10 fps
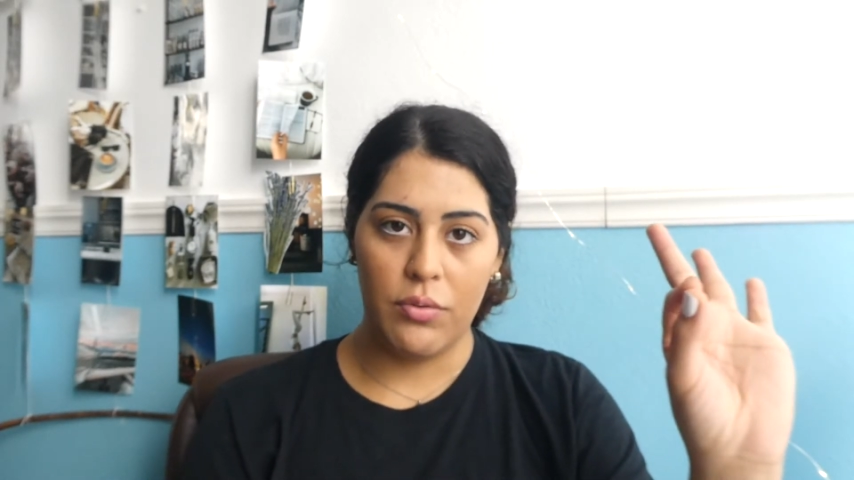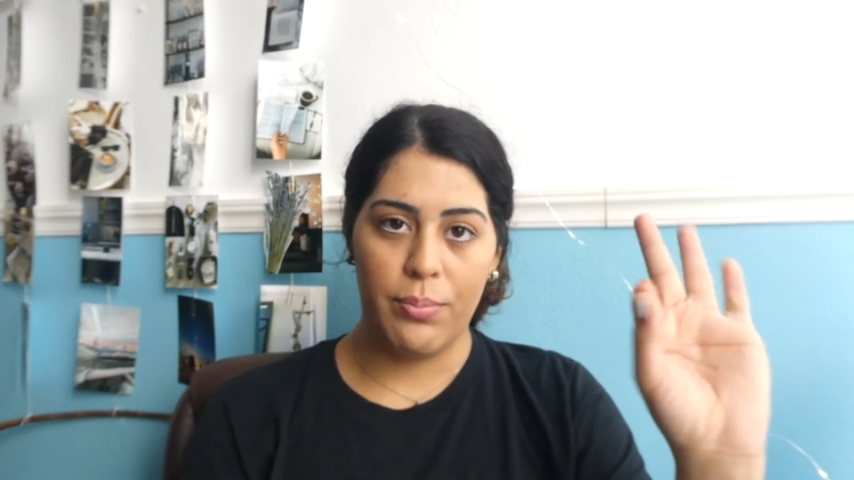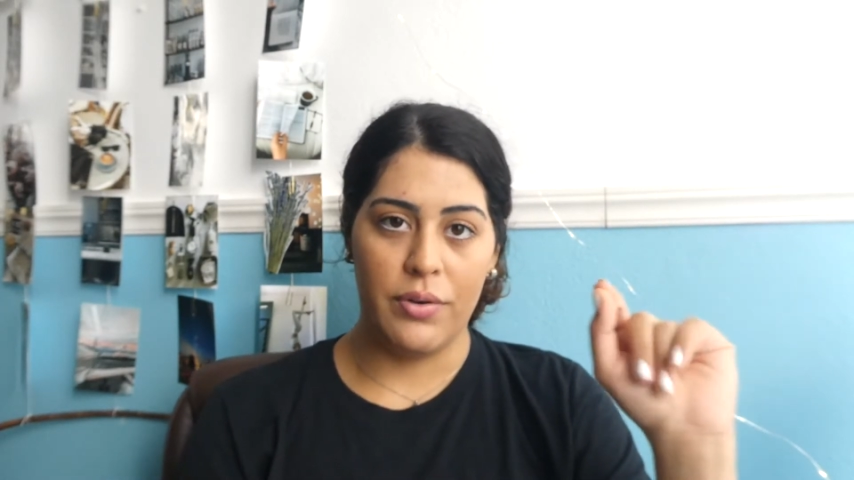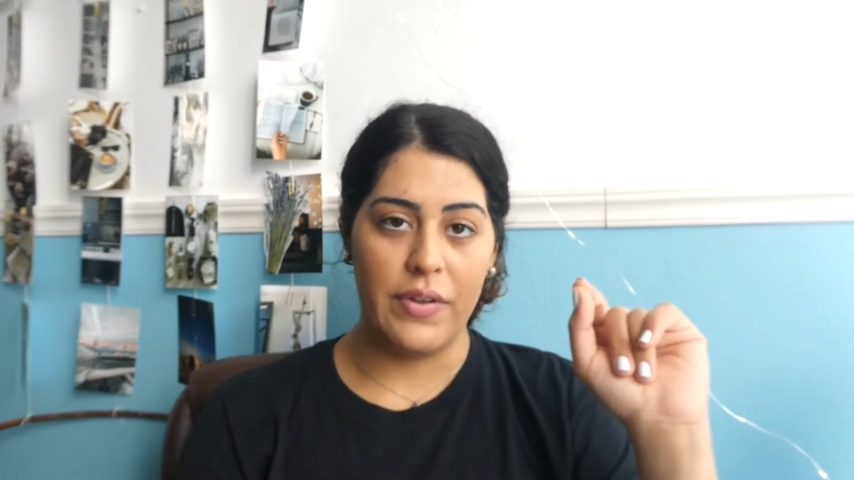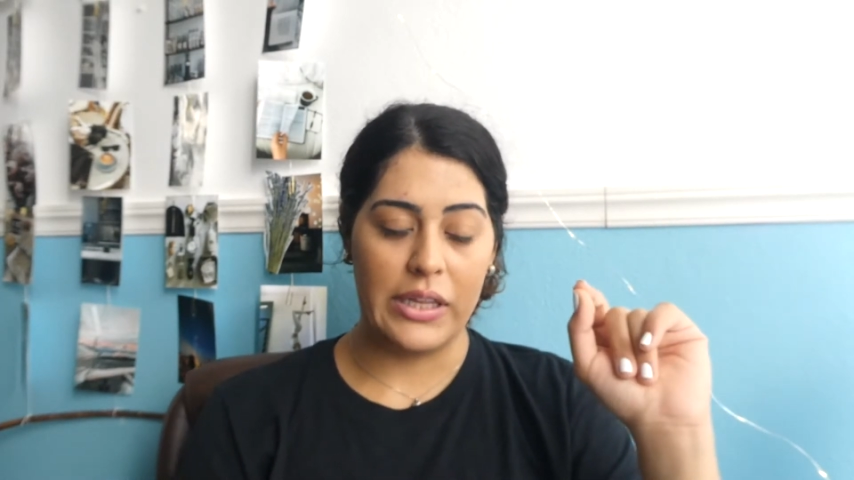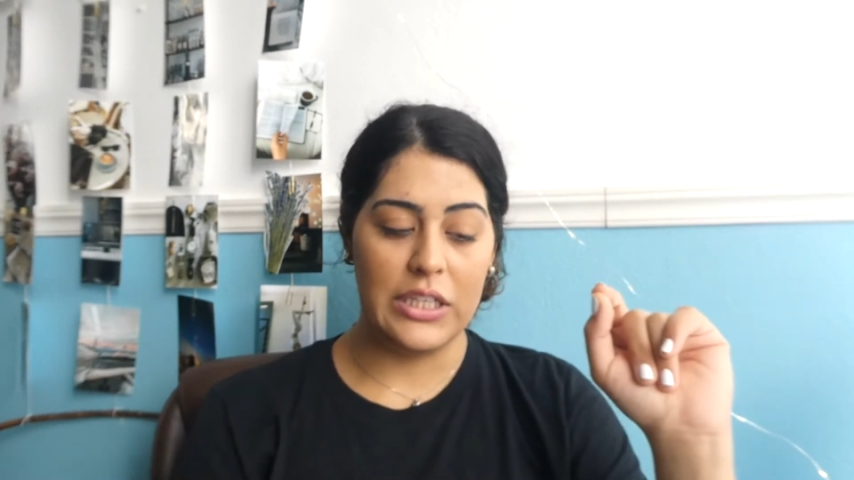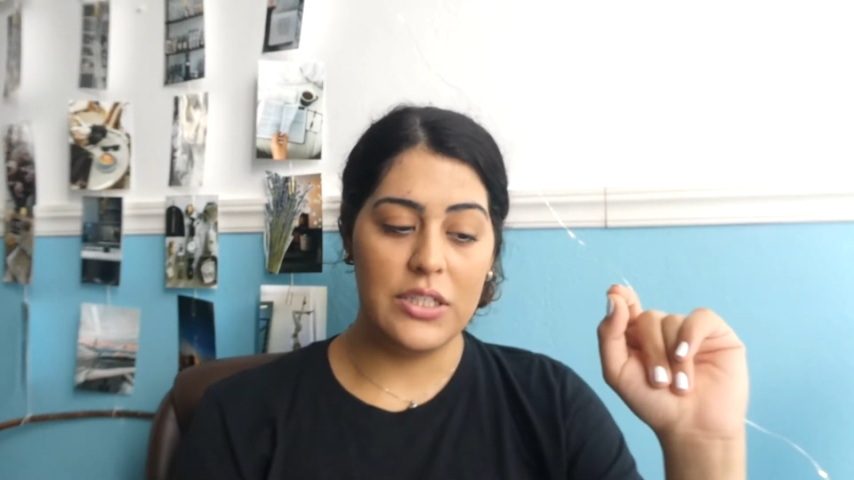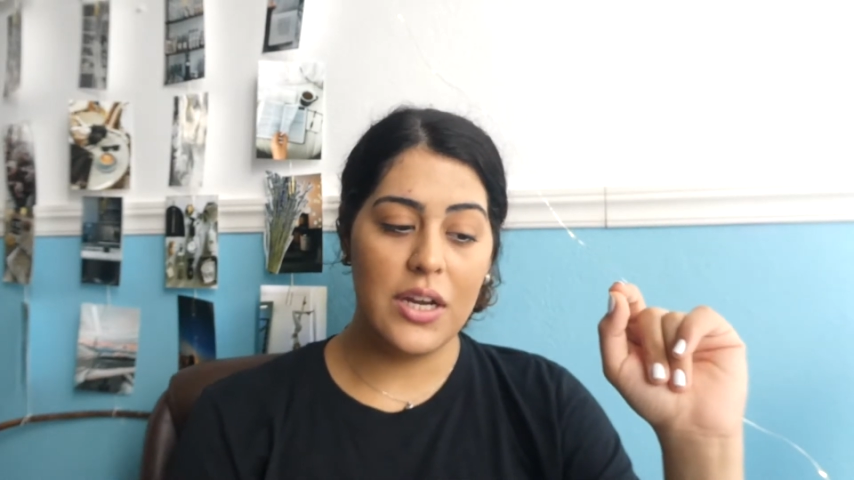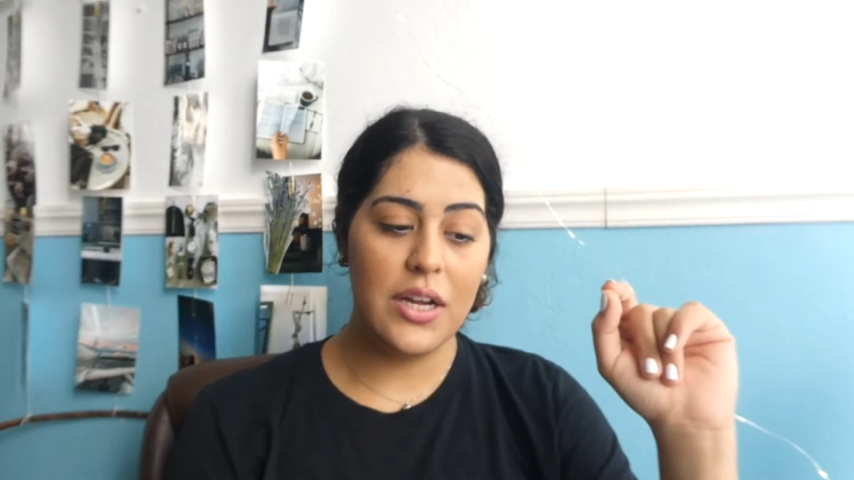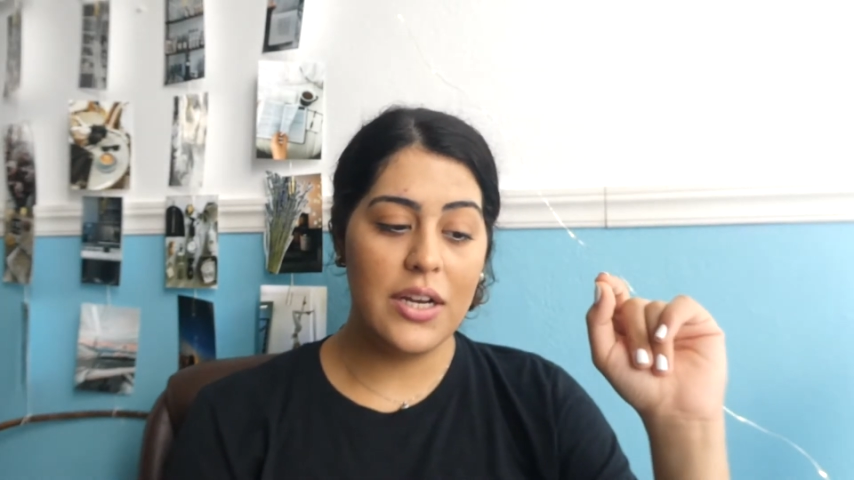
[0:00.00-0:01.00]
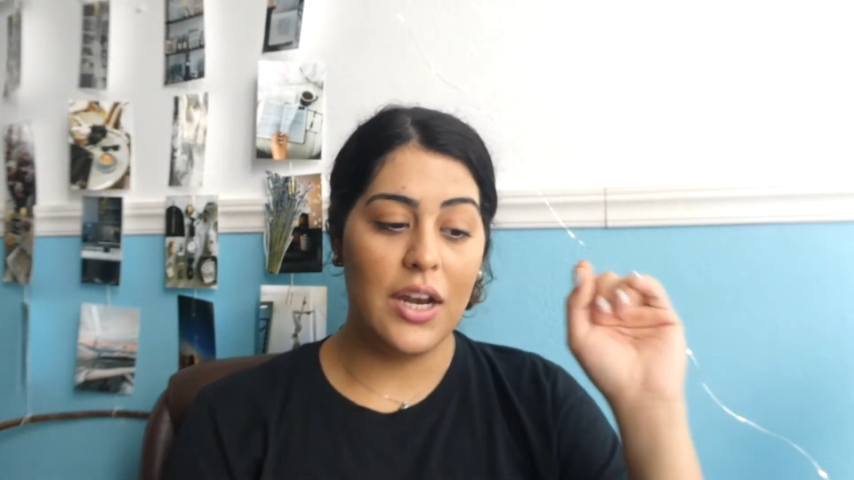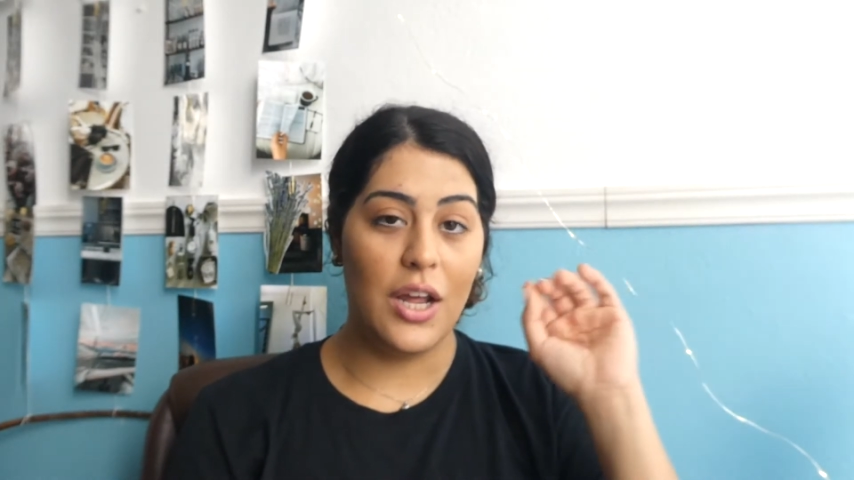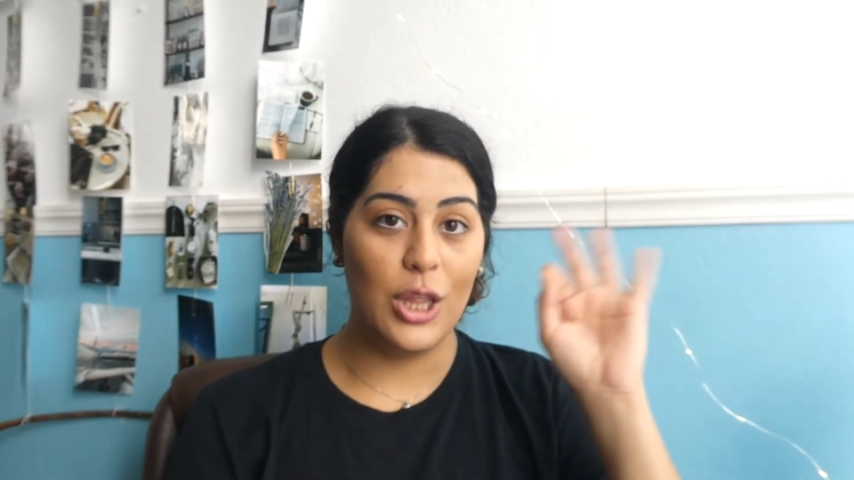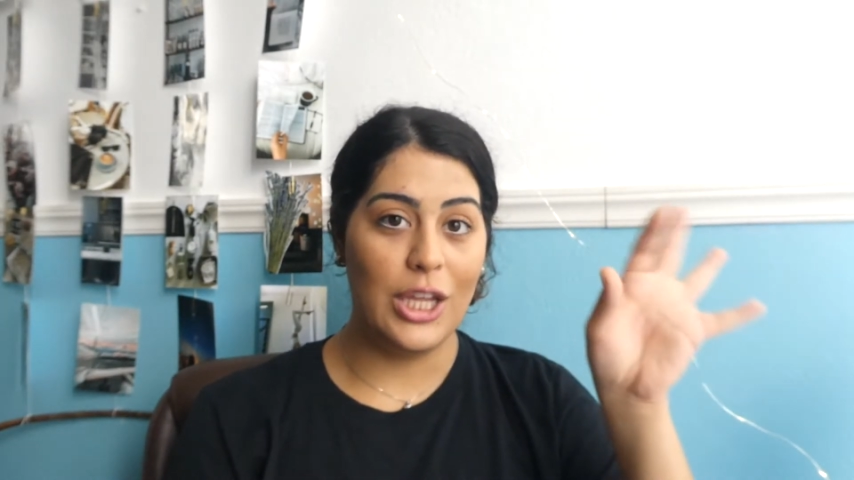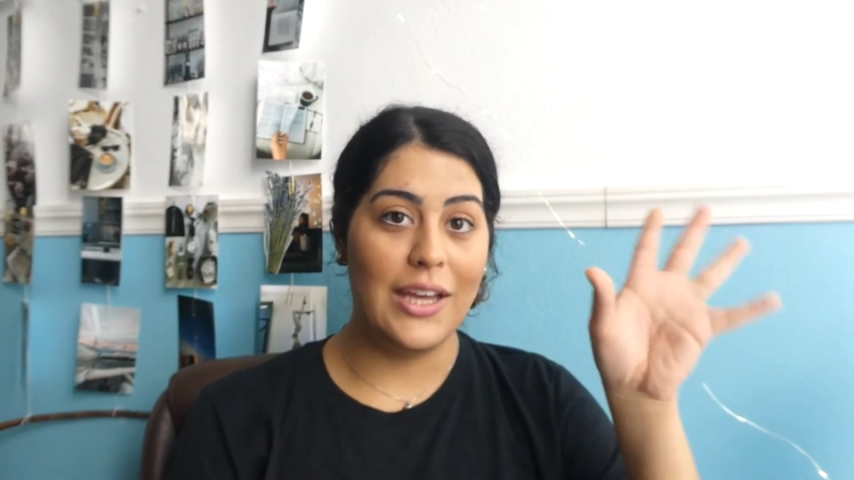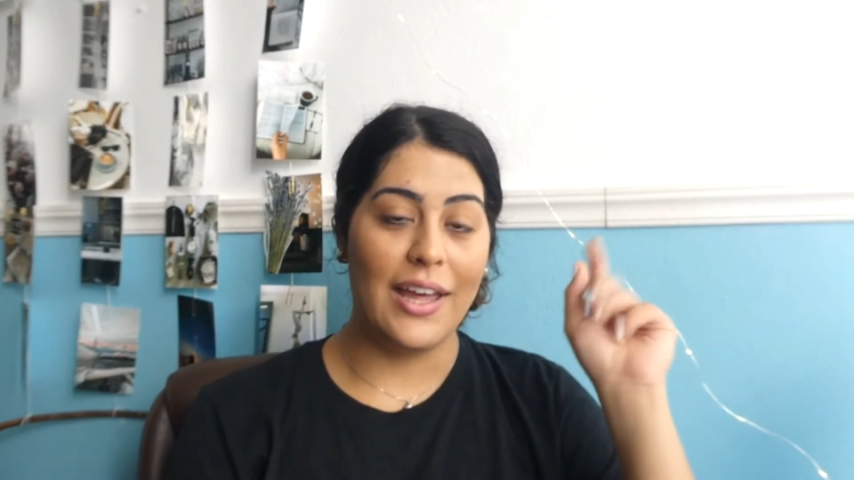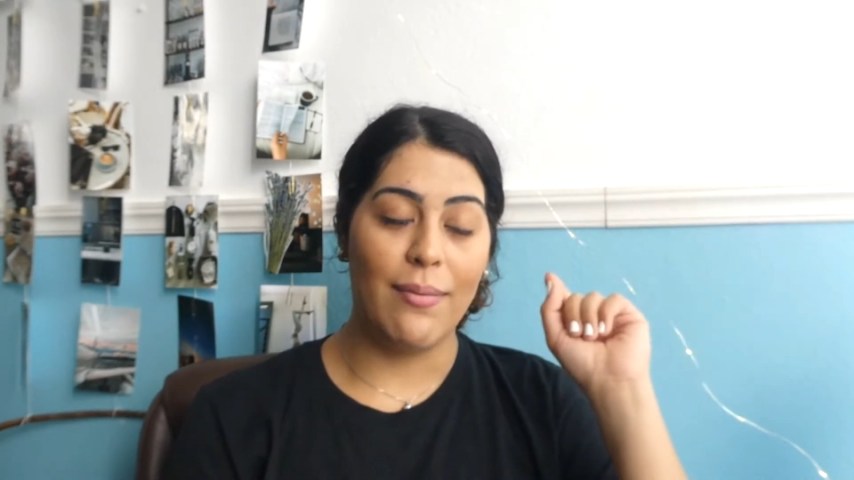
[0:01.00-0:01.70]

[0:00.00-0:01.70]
perfectly done. Nothing came